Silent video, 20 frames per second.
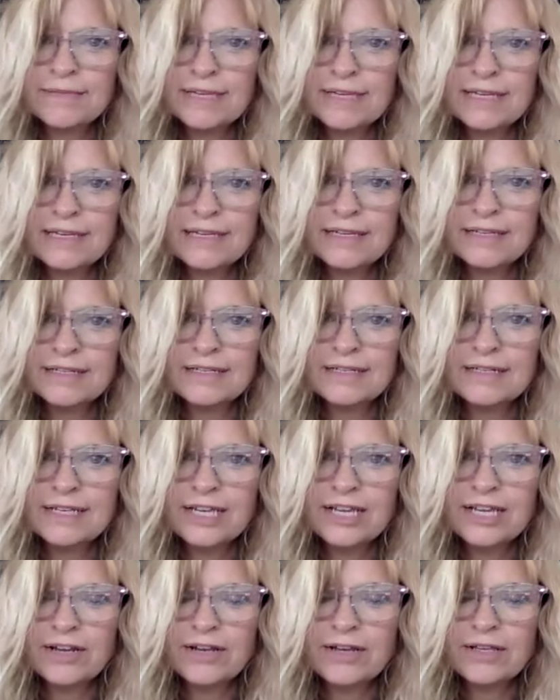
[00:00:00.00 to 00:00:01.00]
Mm-hmm. And,
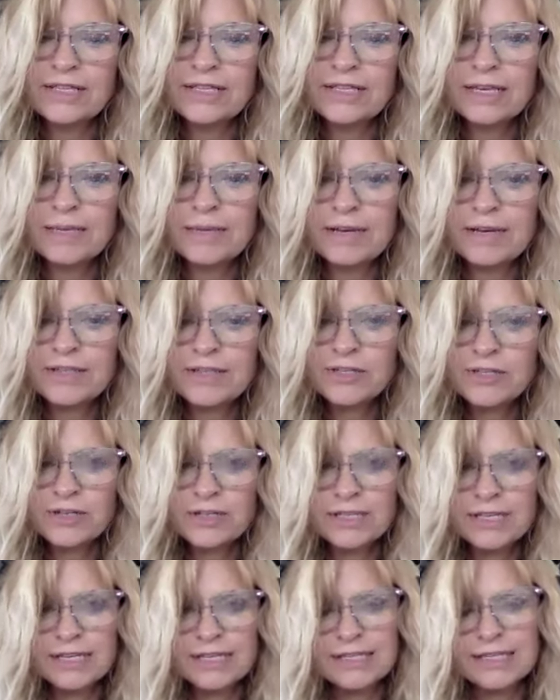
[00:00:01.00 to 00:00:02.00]
you know, you think about
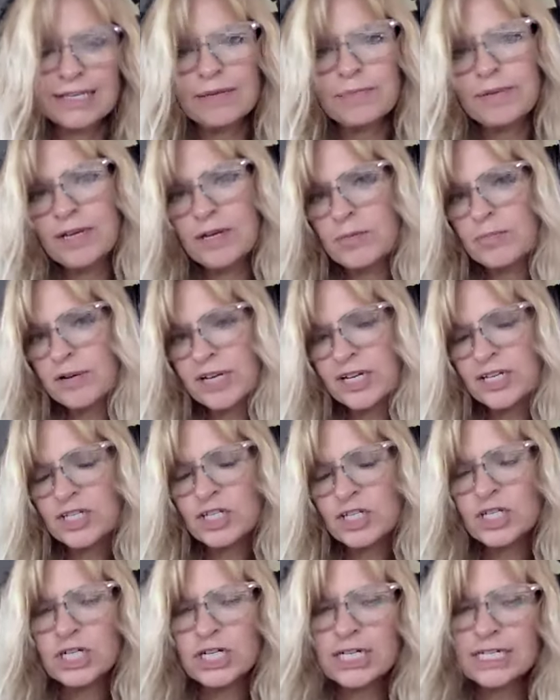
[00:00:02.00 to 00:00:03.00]
certain things like peer
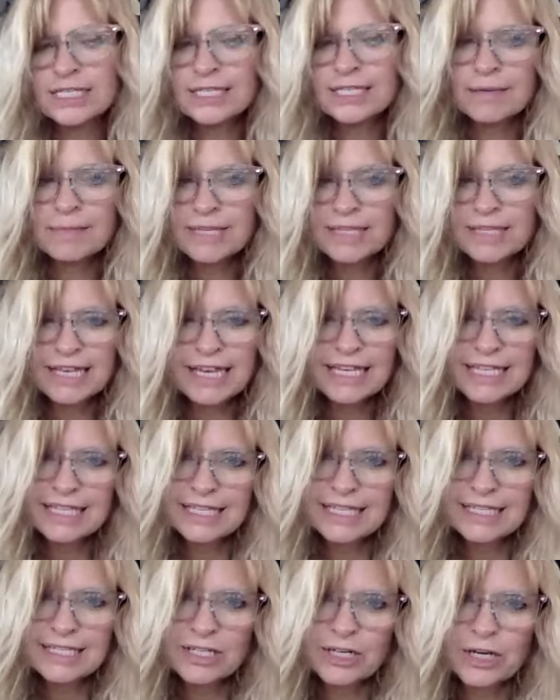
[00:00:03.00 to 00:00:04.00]
pressure and something like
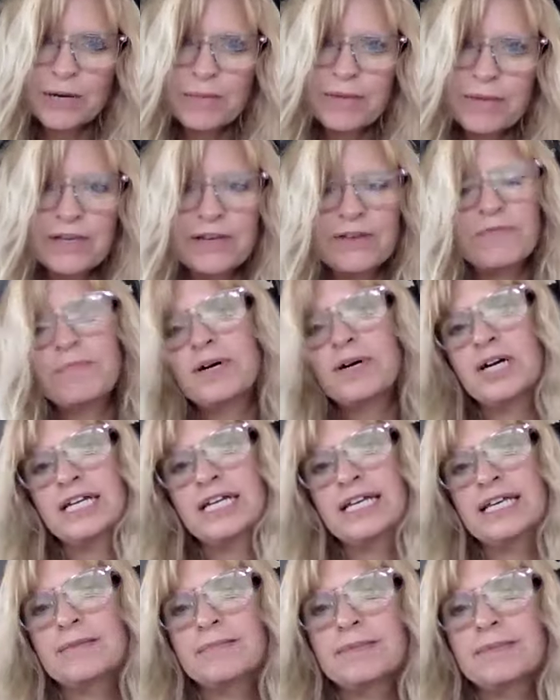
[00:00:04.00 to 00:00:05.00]
this topic of
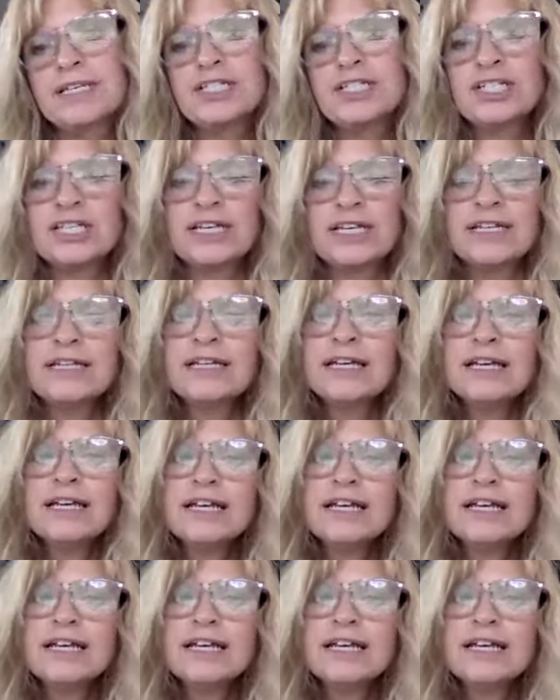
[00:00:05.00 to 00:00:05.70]
body image that